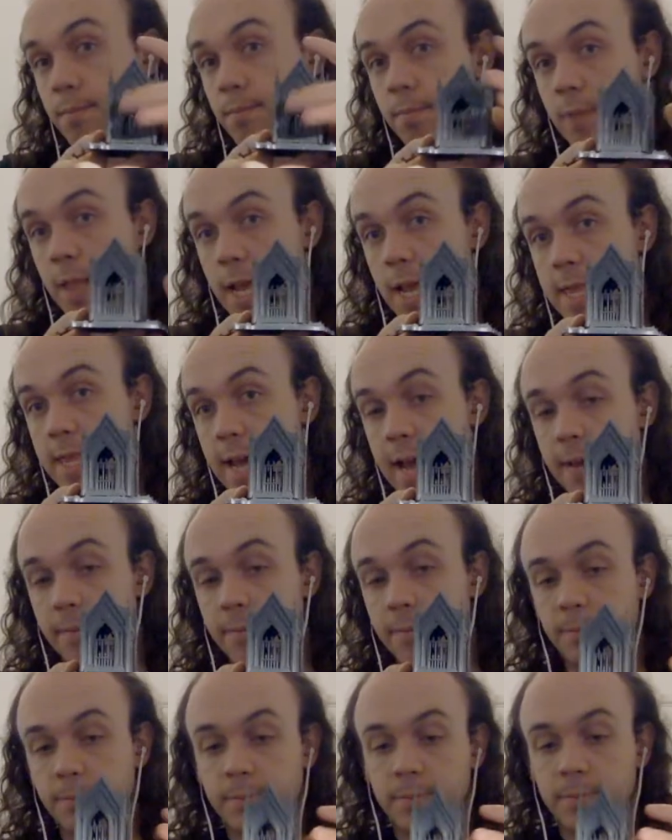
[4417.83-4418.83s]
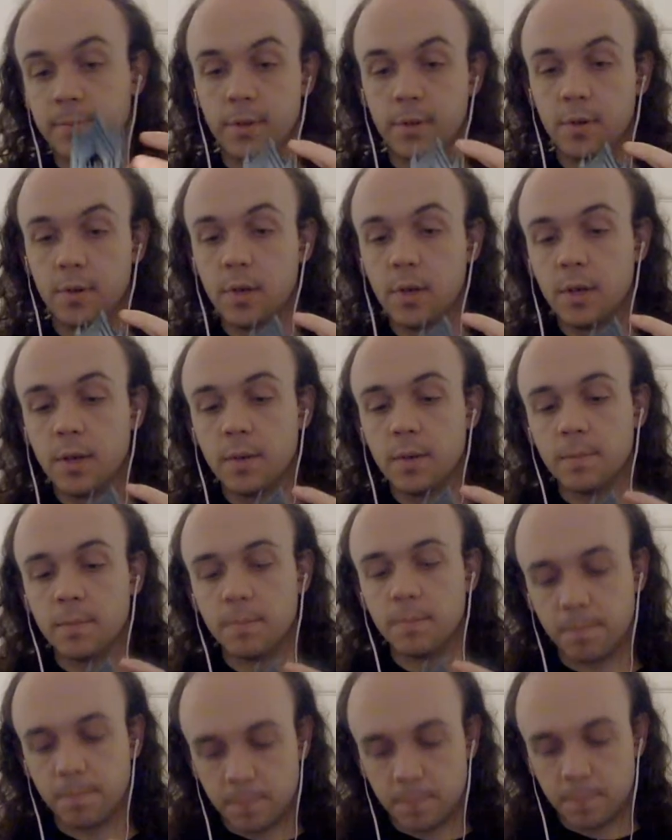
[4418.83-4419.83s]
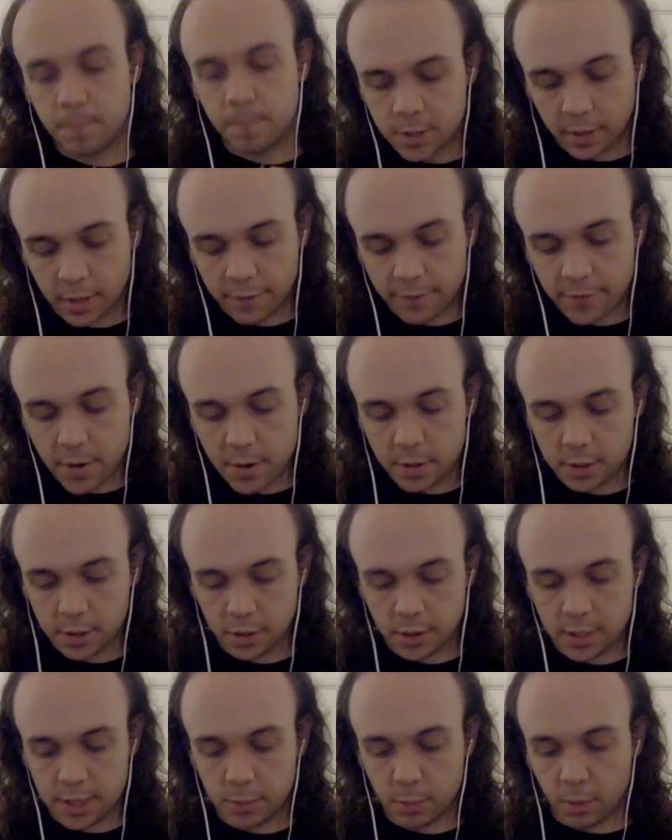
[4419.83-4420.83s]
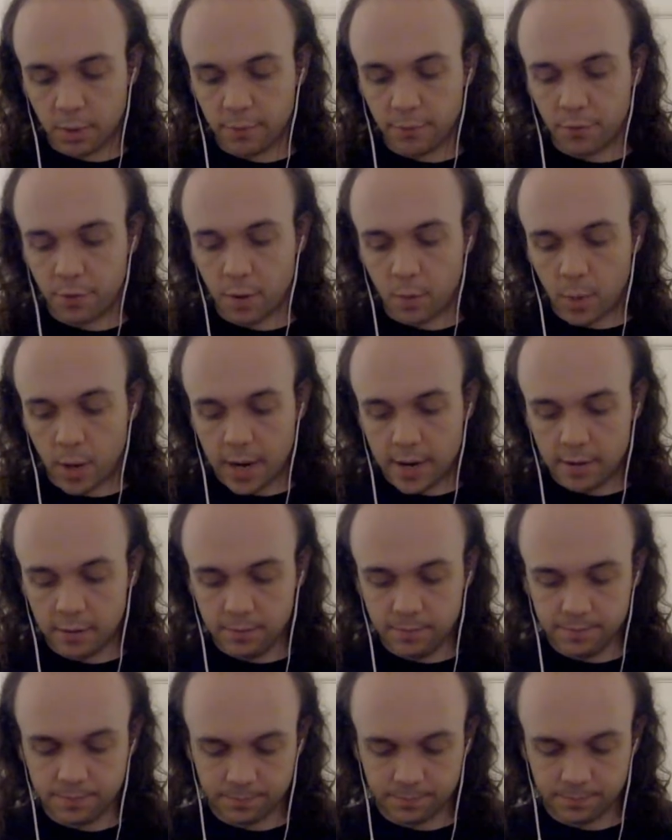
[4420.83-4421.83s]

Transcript: like that. So we're going to focus on this one for a while.